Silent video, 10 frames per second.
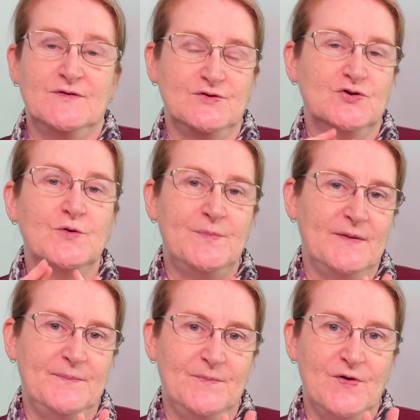at the door,
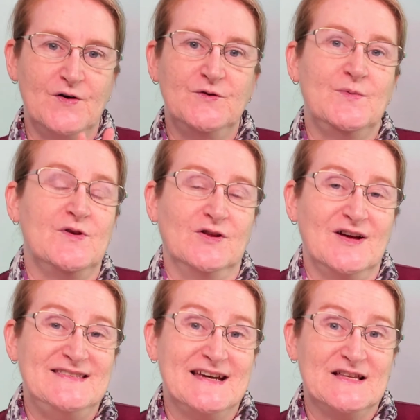but those with
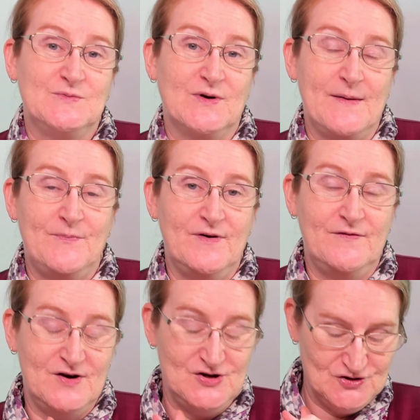online tickets will get
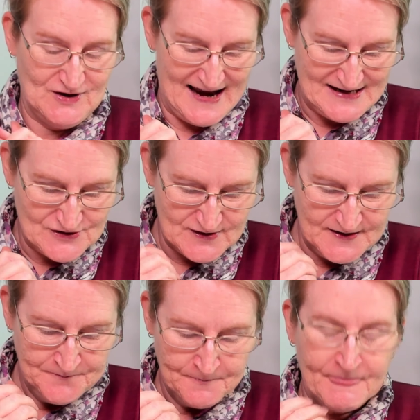preferential
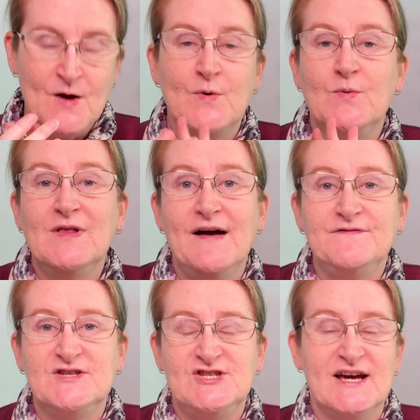entry. We will
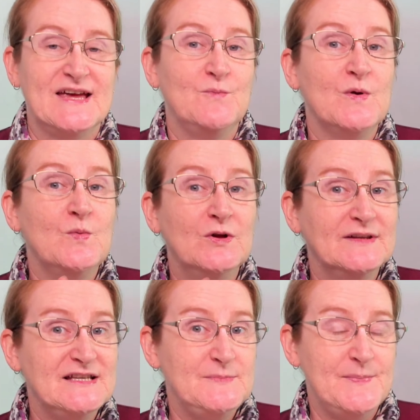have to check in. We will
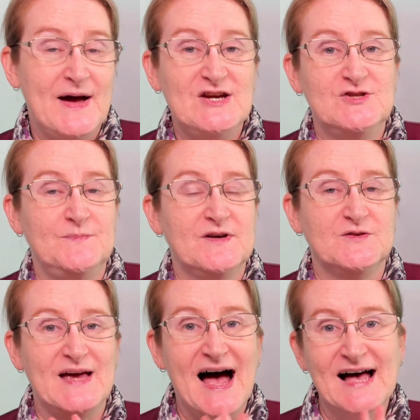need to be patient
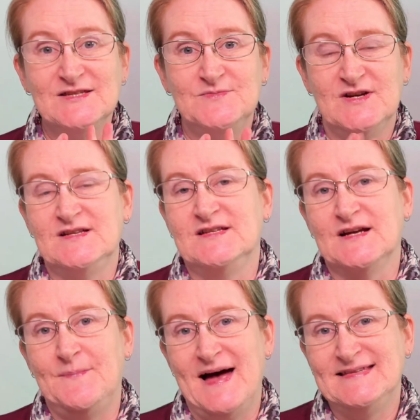because we are subjected to
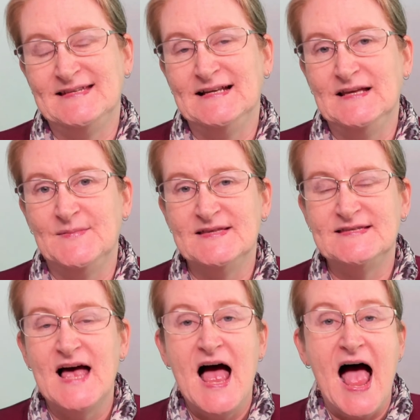capacity
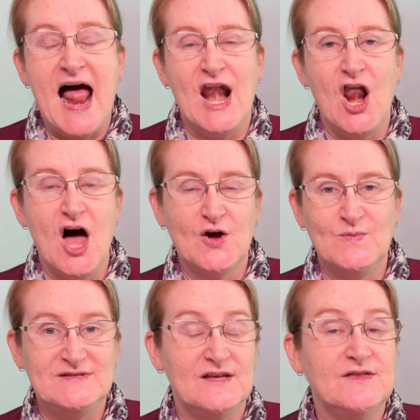limits. And like
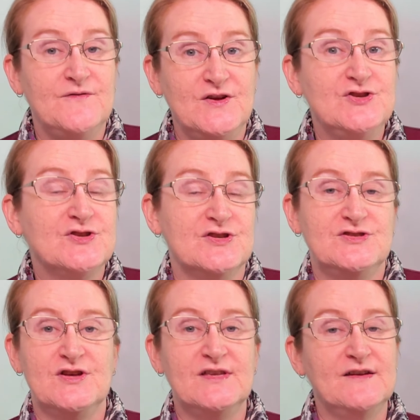we said, the venue's
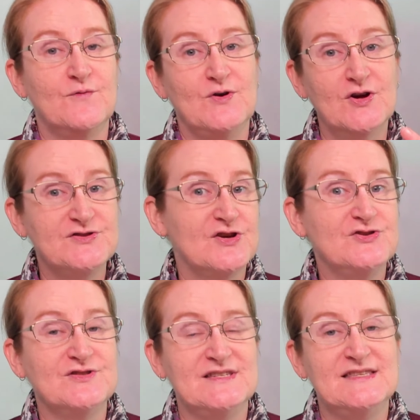concerned that if we're not
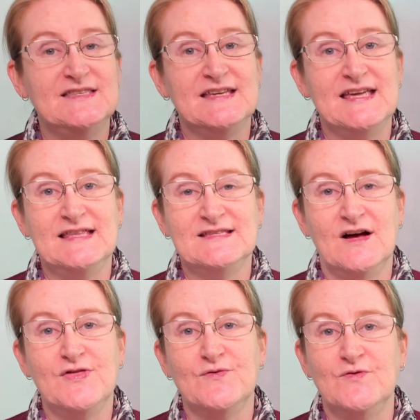social distancing
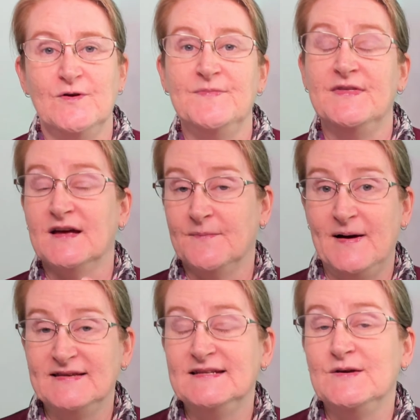inside the room, then the
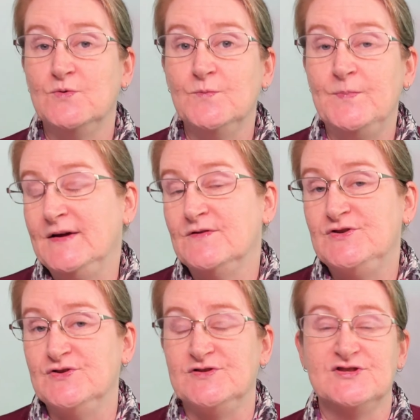capacity will be
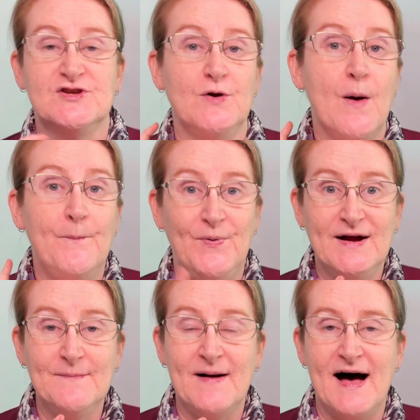reduced. So
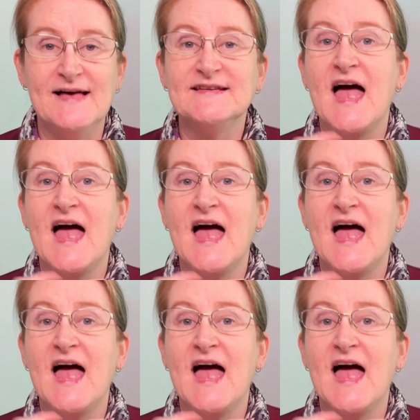bring a mask